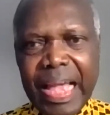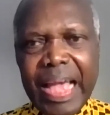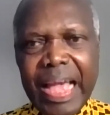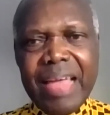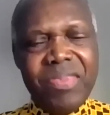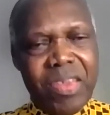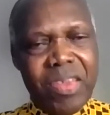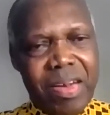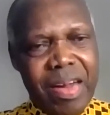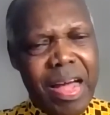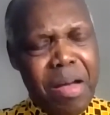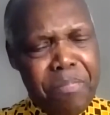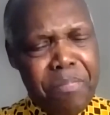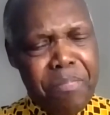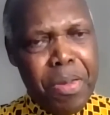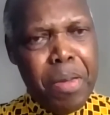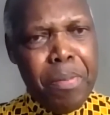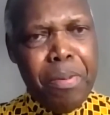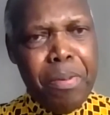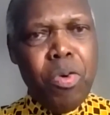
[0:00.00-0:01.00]
And there are
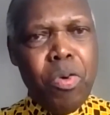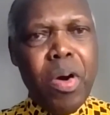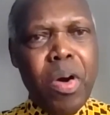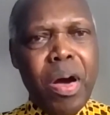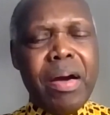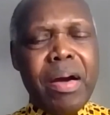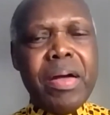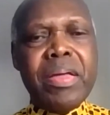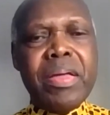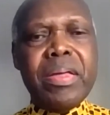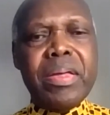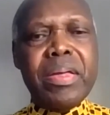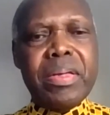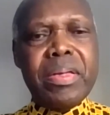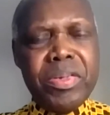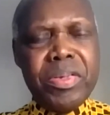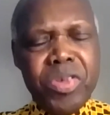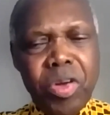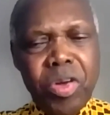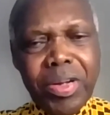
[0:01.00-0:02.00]
people who are
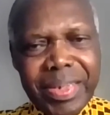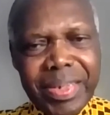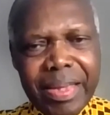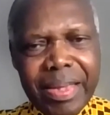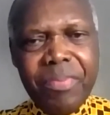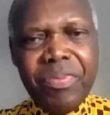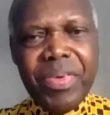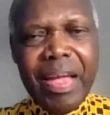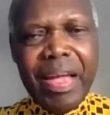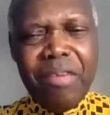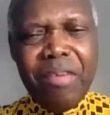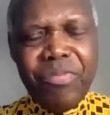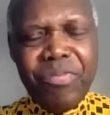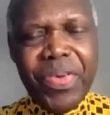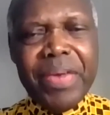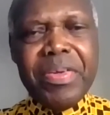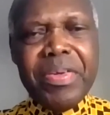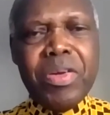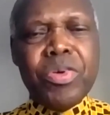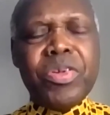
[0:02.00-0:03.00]
not giving a
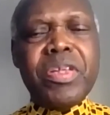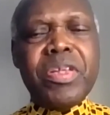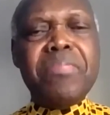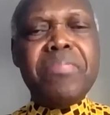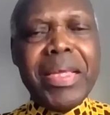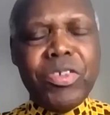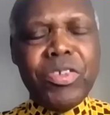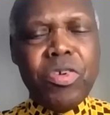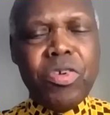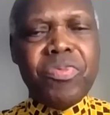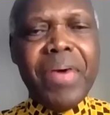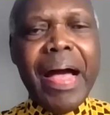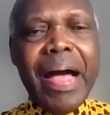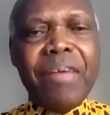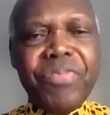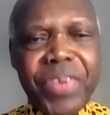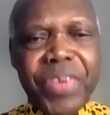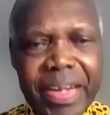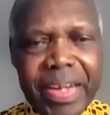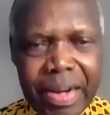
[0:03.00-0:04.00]
very good image of
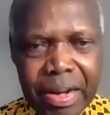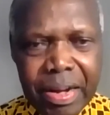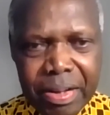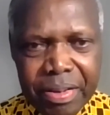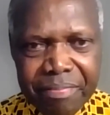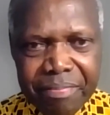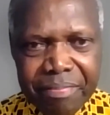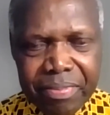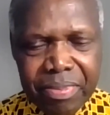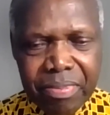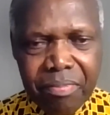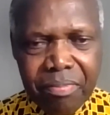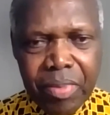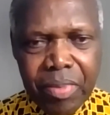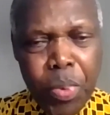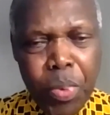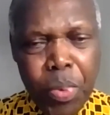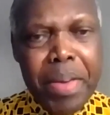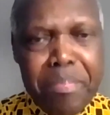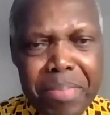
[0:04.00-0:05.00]
Africa.
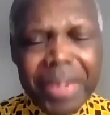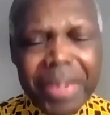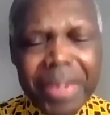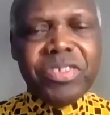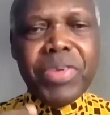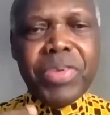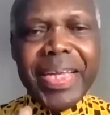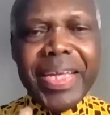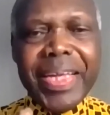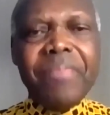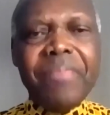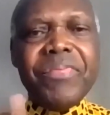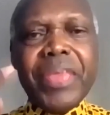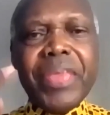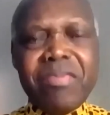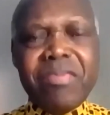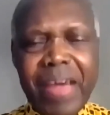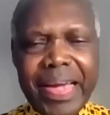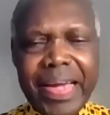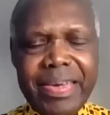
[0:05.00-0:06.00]
We must give
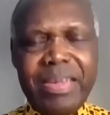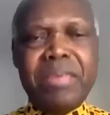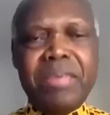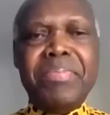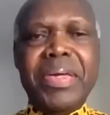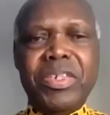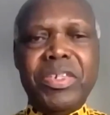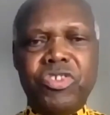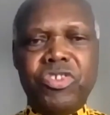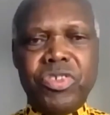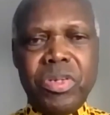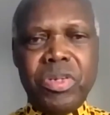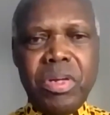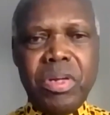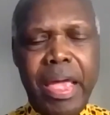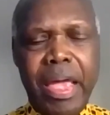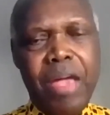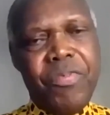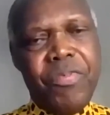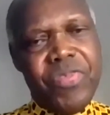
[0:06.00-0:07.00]
the right image.
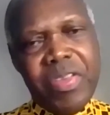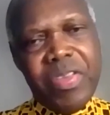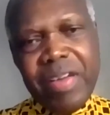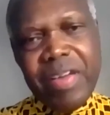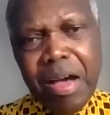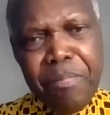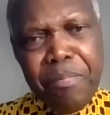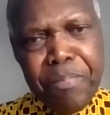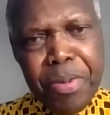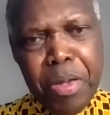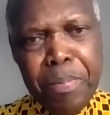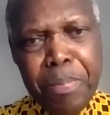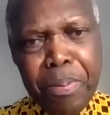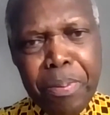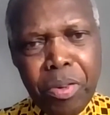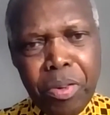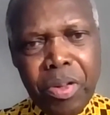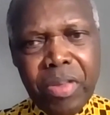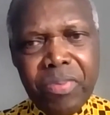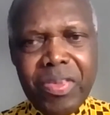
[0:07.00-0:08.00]
If there are
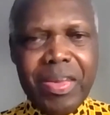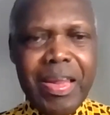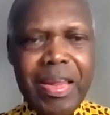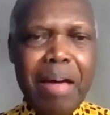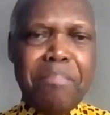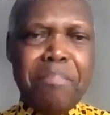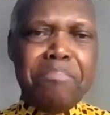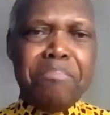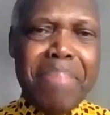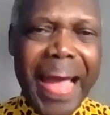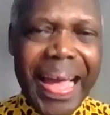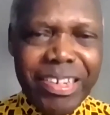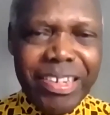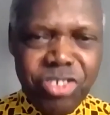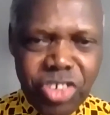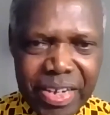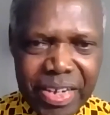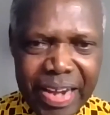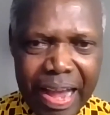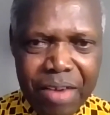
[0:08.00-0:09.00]
people that are
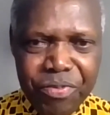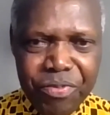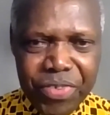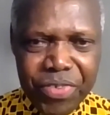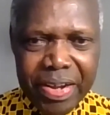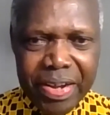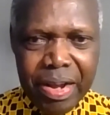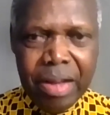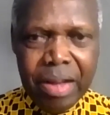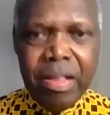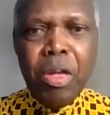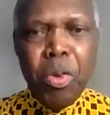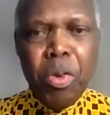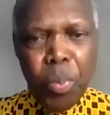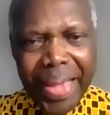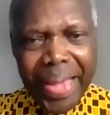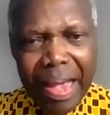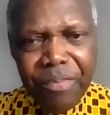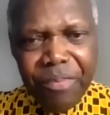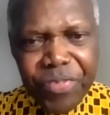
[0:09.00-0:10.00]
bashing Africa,
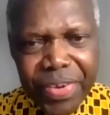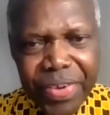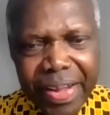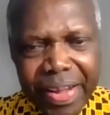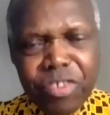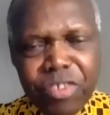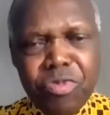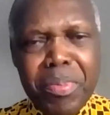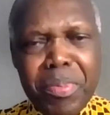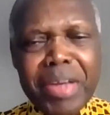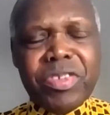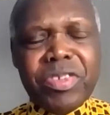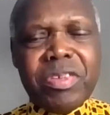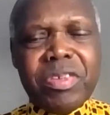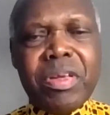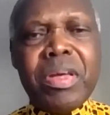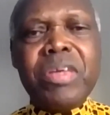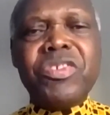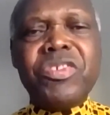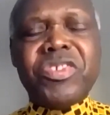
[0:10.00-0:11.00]
we Africans
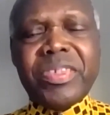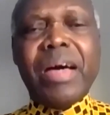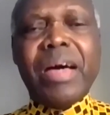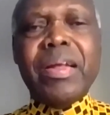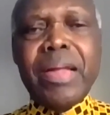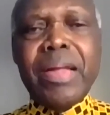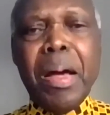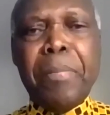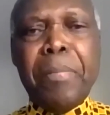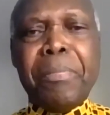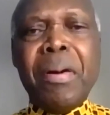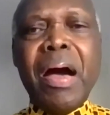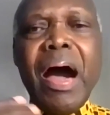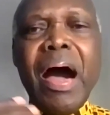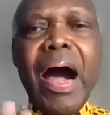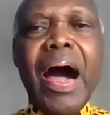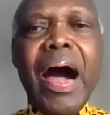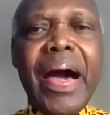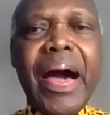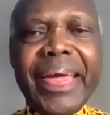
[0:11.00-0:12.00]
must stand up
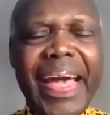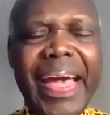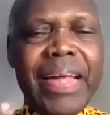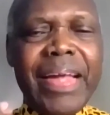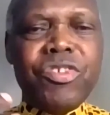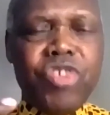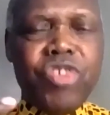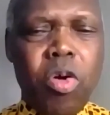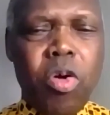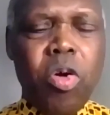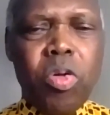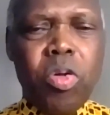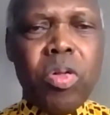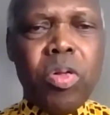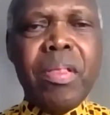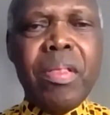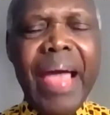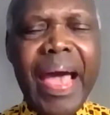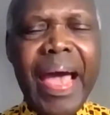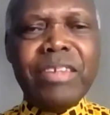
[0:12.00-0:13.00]
high and
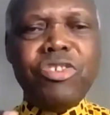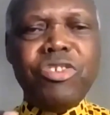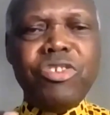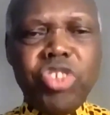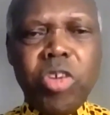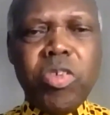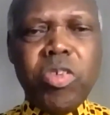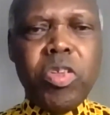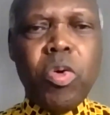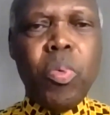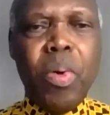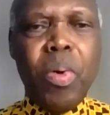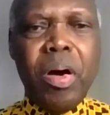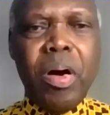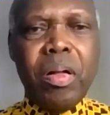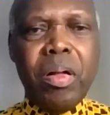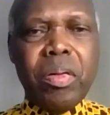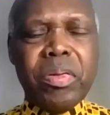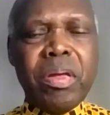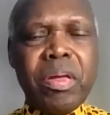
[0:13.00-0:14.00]
tall and show the
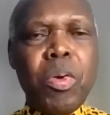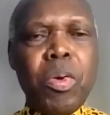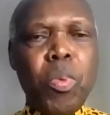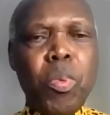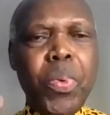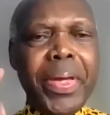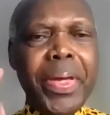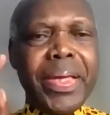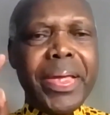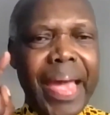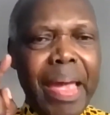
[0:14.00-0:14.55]
world we